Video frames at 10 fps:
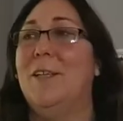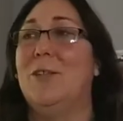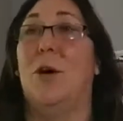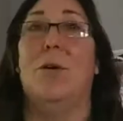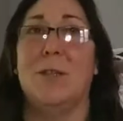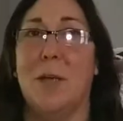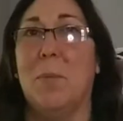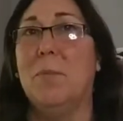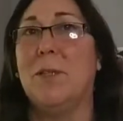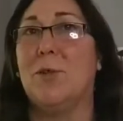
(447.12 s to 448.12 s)
So
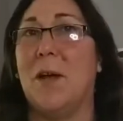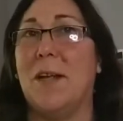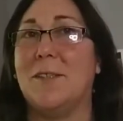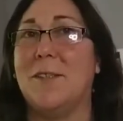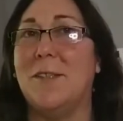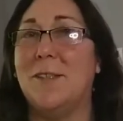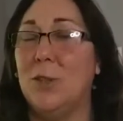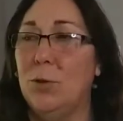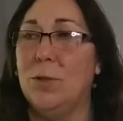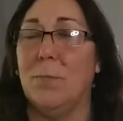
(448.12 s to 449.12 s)
supplements are nice.
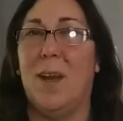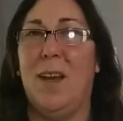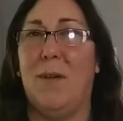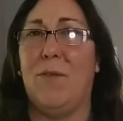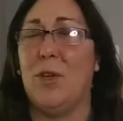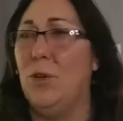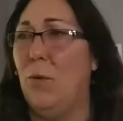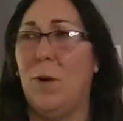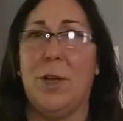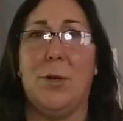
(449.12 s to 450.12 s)
Use them. And if you
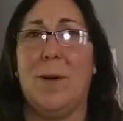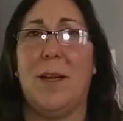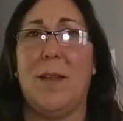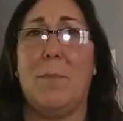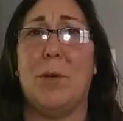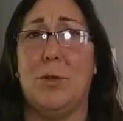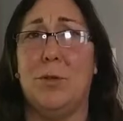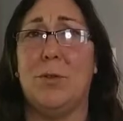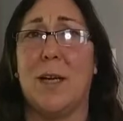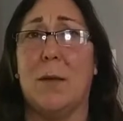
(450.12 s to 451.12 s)
don't want to do any of that, but you
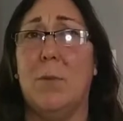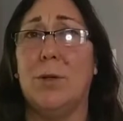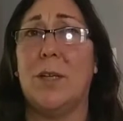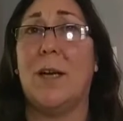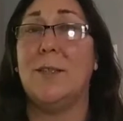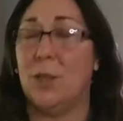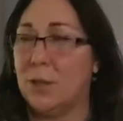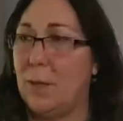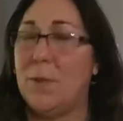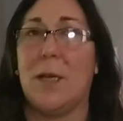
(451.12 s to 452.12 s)
do take a multi, just
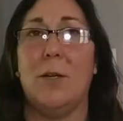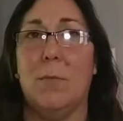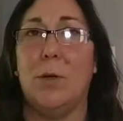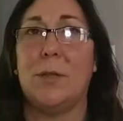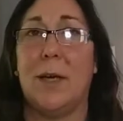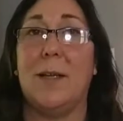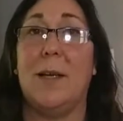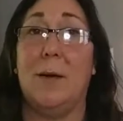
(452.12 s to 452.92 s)
keep taking your multi.